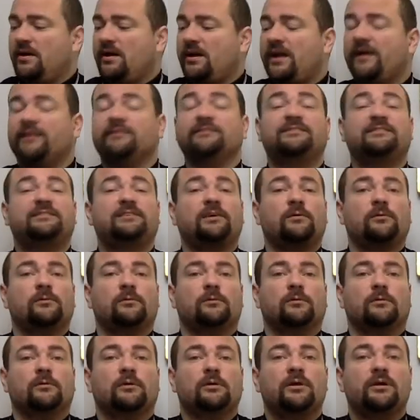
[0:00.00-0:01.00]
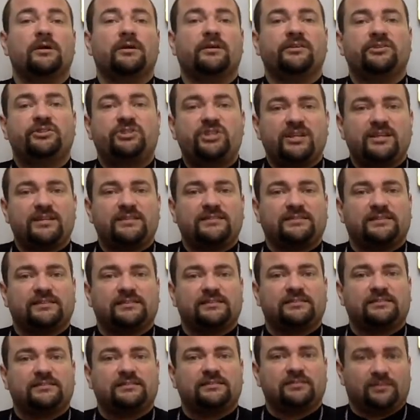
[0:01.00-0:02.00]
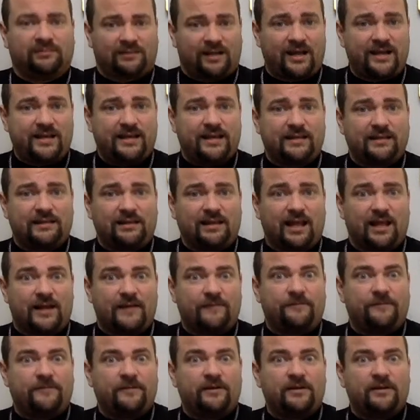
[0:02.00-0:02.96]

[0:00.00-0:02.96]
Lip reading: And so Jesus, like in life,